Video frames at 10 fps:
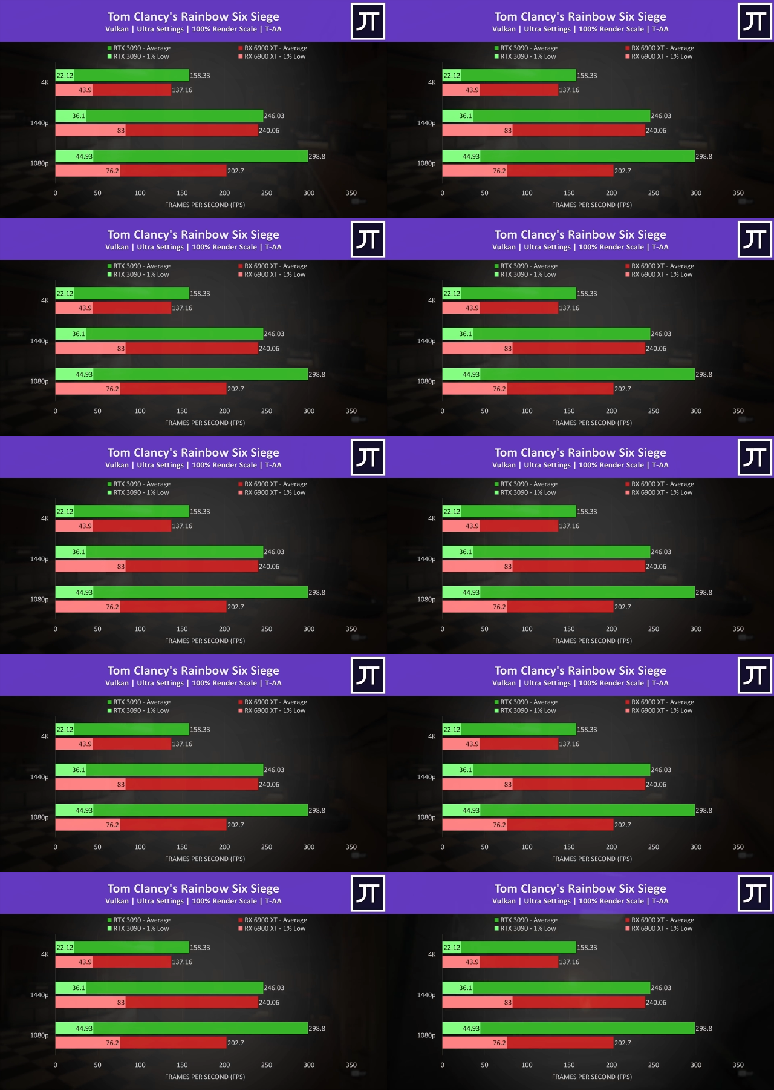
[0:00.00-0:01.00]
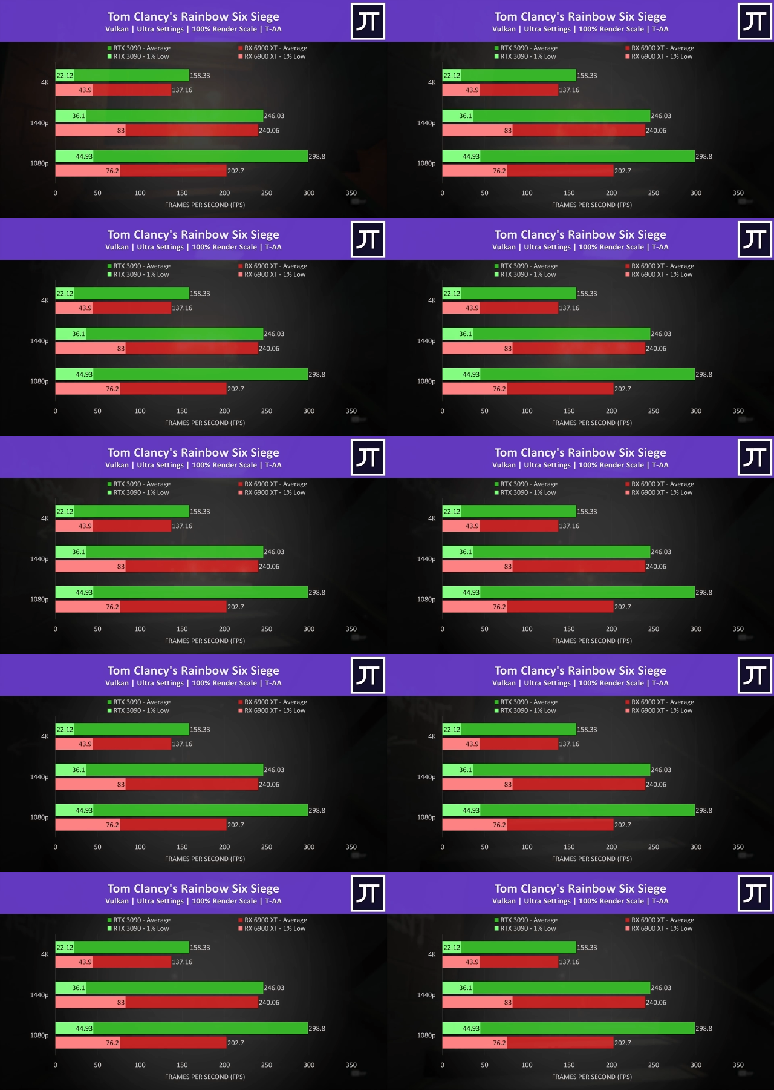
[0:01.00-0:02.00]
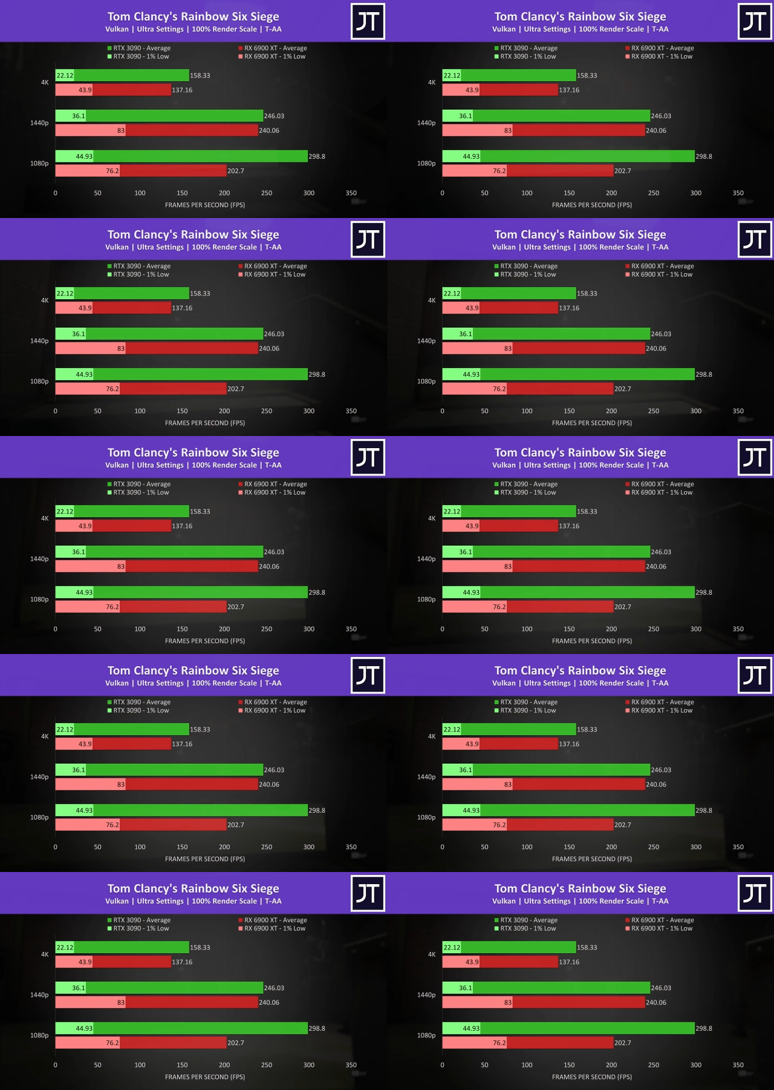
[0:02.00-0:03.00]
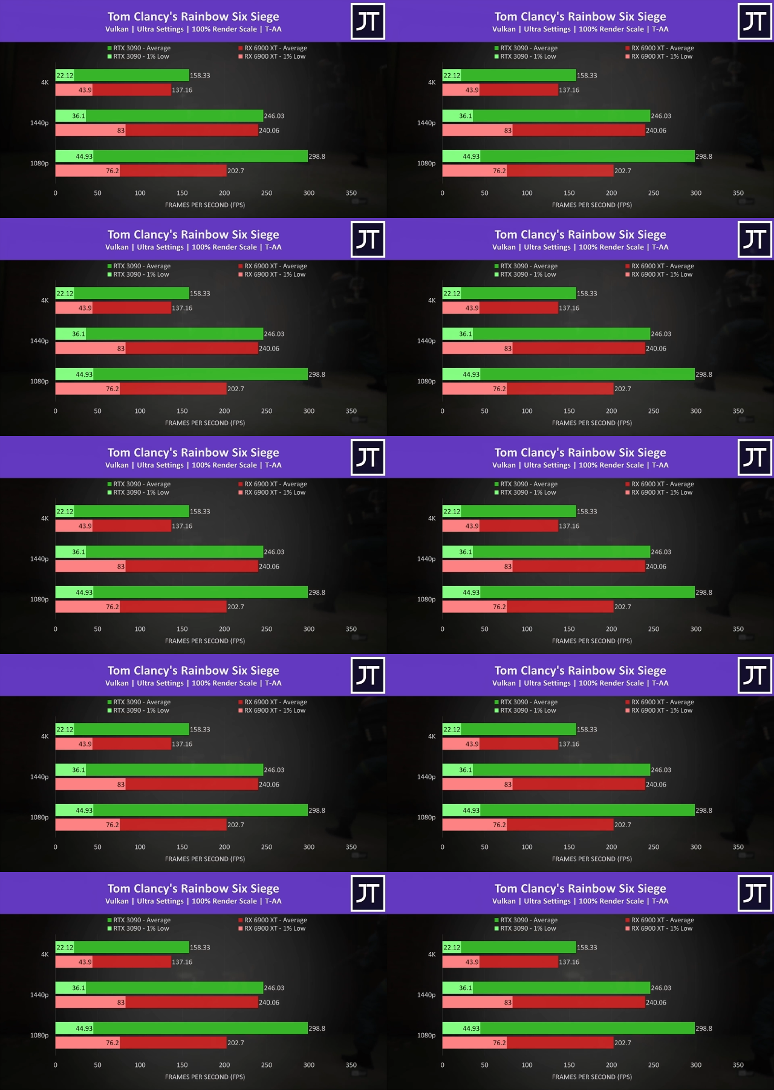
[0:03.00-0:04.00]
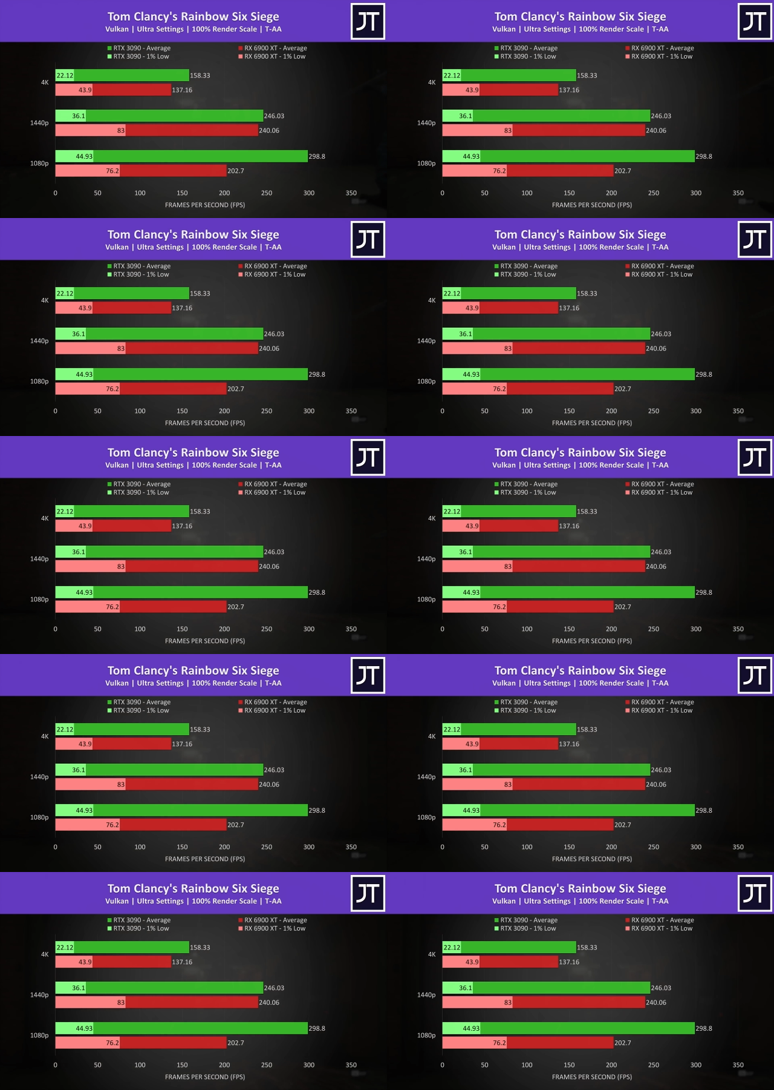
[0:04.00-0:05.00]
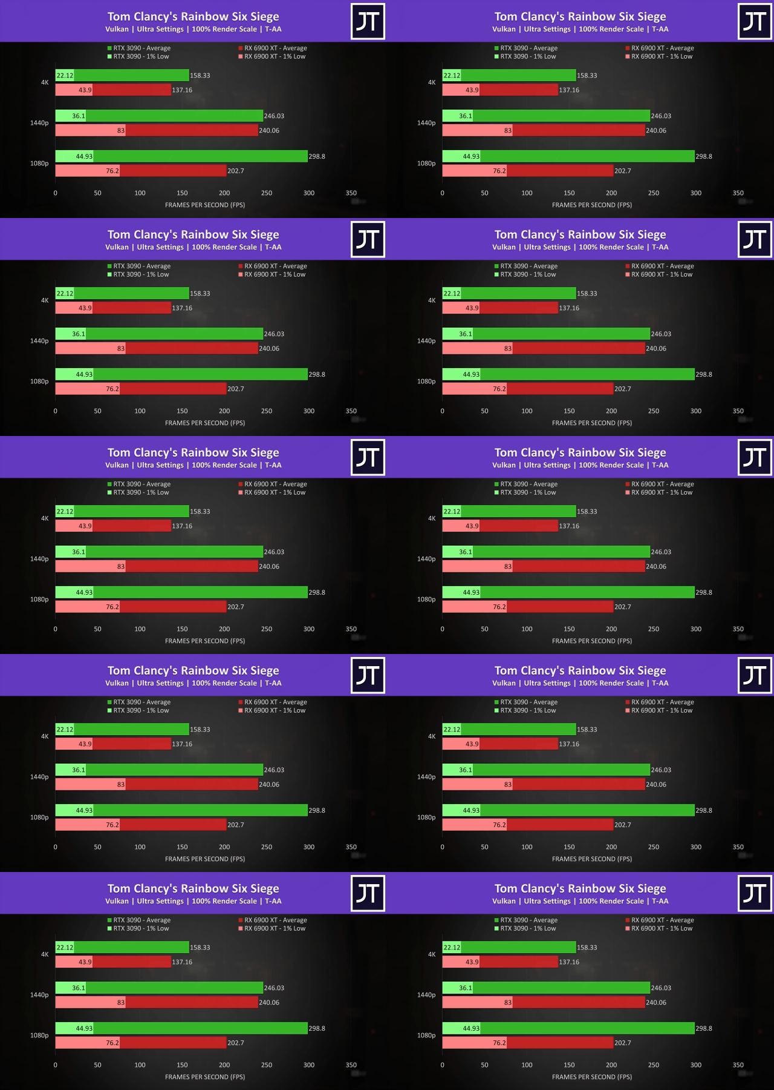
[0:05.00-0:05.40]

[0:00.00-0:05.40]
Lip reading: No face is visible, so there are no lips to read.